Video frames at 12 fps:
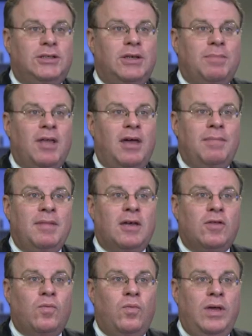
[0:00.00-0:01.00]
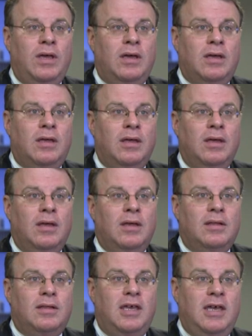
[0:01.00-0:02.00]
Sometime next week,
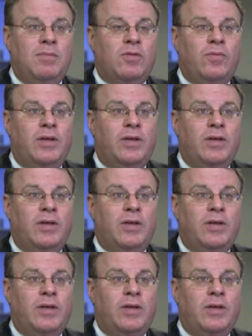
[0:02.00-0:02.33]
teams